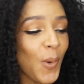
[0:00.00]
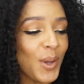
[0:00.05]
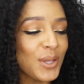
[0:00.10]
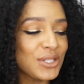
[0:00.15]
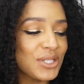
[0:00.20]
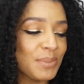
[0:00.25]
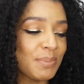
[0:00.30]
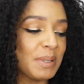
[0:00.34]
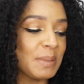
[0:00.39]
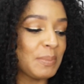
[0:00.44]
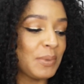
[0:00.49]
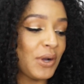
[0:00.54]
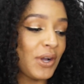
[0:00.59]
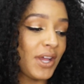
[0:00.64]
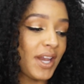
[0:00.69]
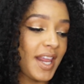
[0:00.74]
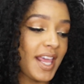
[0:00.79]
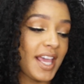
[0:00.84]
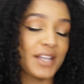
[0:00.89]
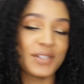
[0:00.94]
going to be
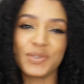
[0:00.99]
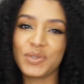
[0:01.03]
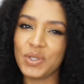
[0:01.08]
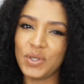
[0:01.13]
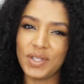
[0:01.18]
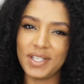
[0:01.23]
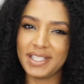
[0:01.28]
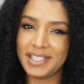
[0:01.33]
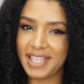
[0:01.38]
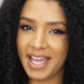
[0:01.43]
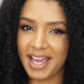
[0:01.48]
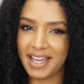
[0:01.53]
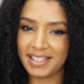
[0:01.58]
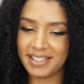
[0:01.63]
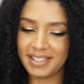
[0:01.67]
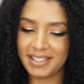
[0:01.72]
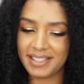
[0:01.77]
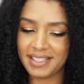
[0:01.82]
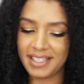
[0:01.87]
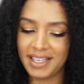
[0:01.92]
putting to the
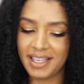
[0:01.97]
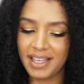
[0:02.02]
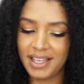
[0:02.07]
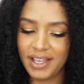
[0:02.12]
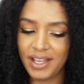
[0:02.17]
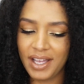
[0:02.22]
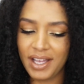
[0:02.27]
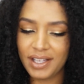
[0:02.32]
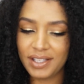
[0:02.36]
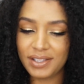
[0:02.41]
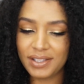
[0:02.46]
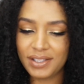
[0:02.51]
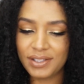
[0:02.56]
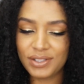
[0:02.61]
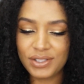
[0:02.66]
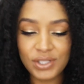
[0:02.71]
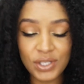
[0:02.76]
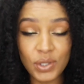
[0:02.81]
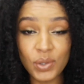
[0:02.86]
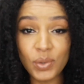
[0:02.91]
test
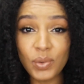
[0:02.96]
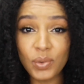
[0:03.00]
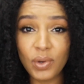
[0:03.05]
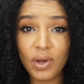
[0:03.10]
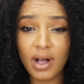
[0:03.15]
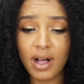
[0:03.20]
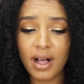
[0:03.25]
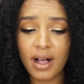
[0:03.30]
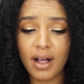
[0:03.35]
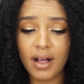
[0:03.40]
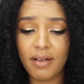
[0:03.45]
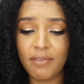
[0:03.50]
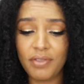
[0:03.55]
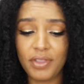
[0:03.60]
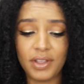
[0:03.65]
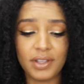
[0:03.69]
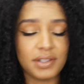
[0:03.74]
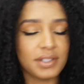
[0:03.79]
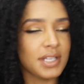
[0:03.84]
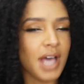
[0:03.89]
two
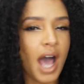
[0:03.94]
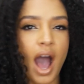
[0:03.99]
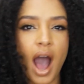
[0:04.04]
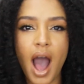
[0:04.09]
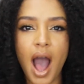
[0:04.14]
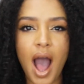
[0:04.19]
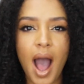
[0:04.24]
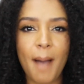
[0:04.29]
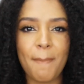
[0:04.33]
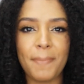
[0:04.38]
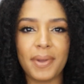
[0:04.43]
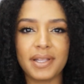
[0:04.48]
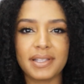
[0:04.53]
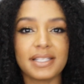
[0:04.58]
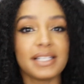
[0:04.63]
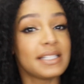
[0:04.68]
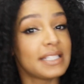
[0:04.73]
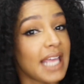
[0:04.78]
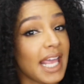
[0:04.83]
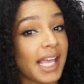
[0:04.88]
of the top
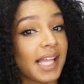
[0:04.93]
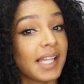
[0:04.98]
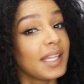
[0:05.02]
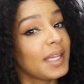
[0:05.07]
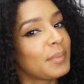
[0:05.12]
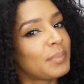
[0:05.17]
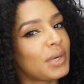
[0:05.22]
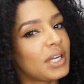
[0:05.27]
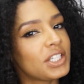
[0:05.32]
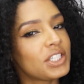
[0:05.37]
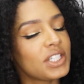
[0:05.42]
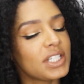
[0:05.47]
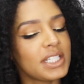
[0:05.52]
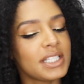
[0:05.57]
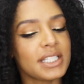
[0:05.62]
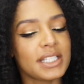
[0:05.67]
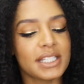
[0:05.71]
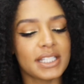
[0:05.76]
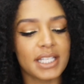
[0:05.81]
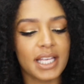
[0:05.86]
detangling
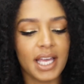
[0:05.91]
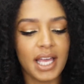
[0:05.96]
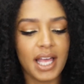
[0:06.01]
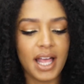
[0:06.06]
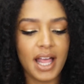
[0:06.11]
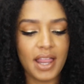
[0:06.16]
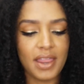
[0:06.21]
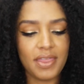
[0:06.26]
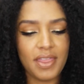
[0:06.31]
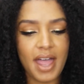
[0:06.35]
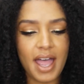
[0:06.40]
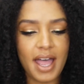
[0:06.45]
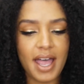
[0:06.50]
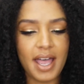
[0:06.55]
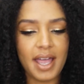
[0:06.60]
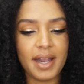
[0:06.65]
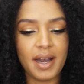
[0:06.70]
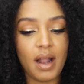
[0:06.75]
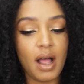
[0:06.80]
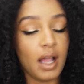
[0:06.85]
brushes
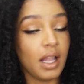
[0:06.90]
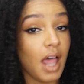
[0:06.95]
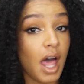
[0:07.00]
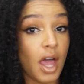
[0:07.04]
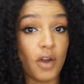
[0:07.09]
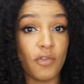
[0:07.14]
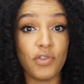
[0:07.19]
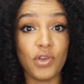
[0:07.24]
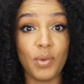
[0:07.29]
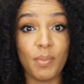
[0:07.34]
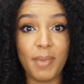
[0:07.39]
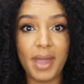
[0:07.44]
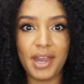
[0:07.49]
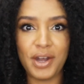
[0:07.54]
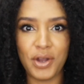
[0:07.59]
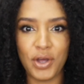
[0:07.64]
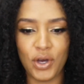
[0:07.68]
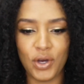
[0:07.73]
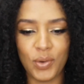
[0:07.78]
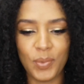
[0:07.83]
that a lot of you may
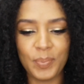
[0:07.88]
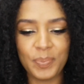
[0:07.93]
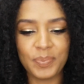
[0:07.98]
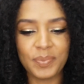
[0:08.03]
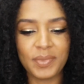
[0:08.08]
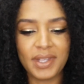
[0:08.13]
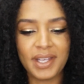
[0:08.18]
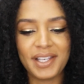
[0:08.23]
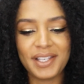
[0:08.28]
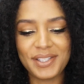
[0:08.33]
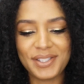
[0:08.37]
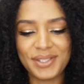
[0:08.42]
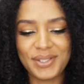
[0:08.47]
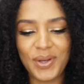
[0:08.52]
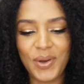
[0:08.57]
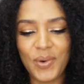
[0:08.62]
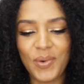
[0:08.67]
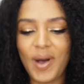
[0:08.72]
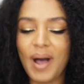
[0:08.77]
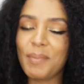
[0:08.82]
know.
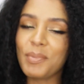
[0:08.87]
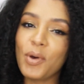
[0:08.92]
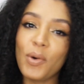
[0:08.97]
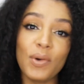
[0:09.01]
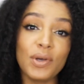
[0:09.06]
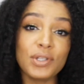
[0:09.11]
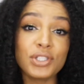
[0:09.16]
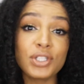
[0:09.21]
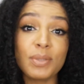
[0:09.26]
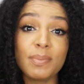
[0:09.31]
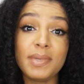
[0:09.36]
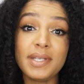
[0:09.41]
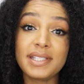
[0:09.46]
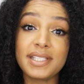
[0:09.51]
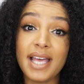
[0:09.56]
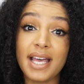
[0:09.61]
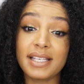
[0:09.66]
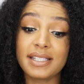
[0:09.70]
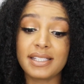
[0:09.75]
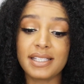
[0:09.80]
So I'm going to be
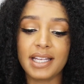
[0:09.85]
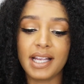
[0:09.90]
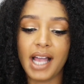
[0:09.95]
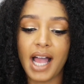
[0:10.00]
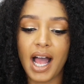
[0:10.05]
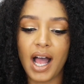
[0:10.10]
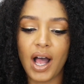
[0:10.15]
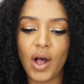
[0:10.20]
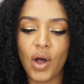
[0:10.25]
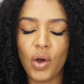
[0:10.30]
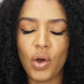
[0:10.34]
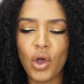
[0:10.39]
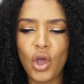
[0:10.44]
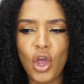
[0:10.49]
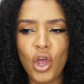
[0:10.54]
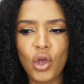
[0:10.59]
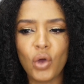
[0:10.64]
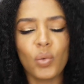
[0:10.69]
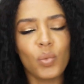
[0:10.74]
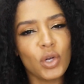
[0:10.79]
testing out
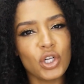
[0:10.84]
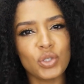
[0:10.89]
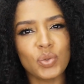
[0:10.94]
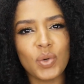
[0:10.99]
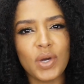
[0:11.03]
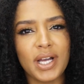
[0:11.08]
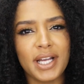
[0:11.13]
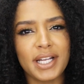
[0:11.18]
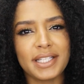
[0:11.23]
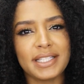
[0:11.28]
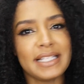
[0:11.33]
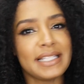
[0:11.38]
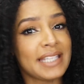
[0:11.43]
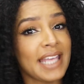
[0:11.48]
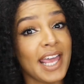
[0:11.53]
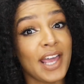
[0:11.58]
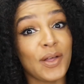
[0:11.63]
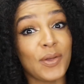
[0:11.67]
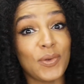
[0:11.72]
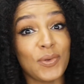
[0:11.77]
which one
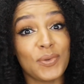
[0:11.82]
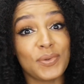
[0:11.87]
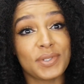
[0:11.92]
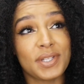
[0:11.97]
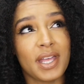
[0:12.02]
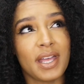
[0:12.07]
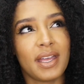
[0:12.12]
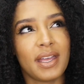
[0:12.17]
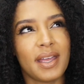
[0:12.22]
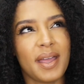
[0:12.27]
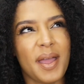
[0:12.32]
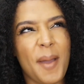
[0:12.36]
detangles